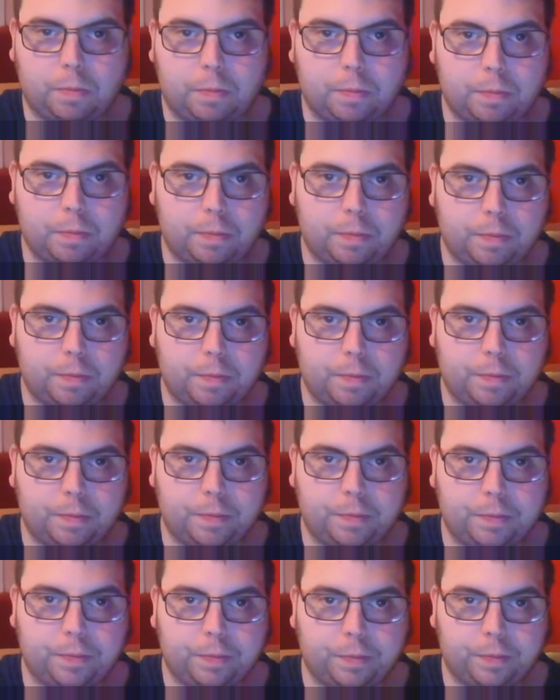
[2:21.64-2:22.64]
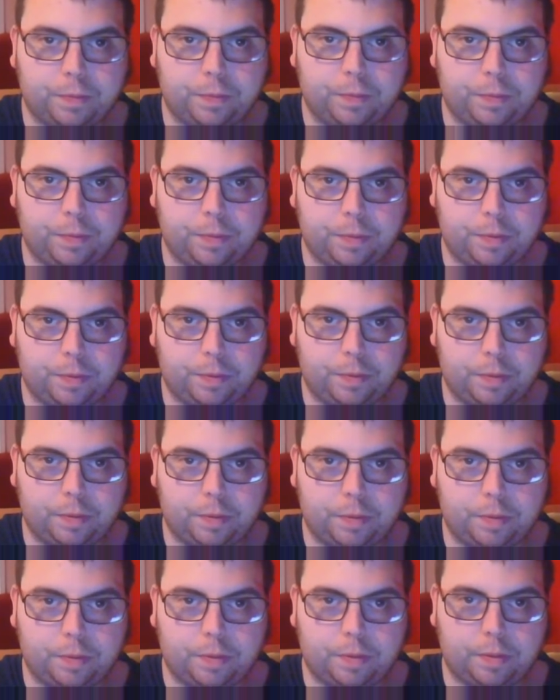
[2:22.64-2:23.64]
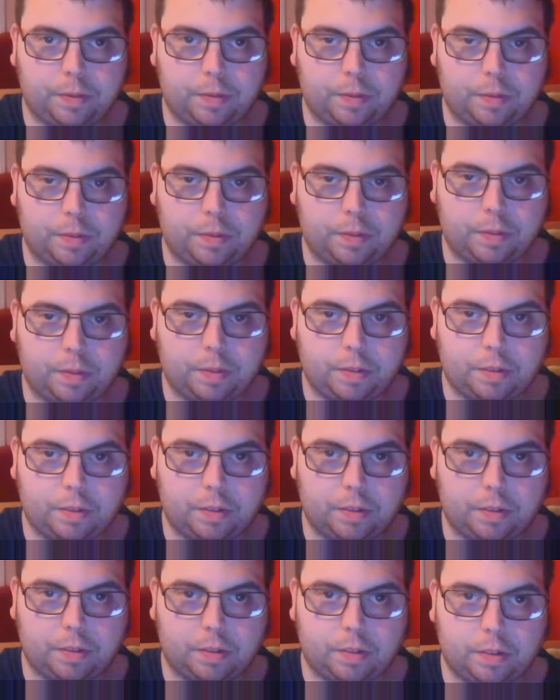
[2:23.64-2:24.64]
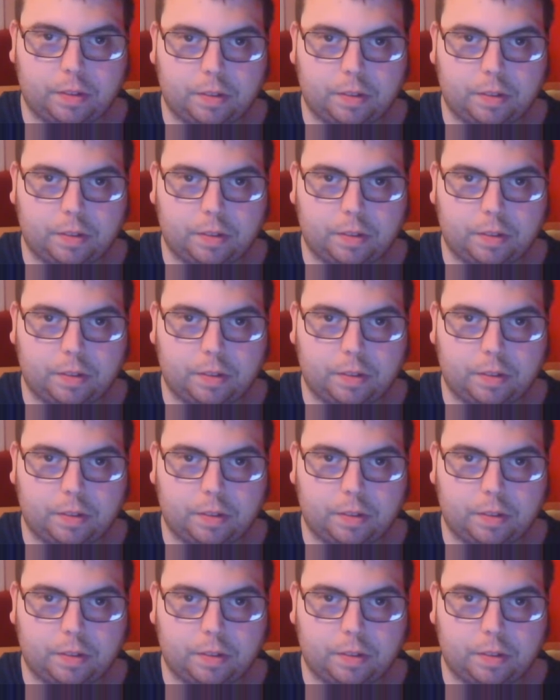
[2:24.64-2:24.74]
(no one is talking)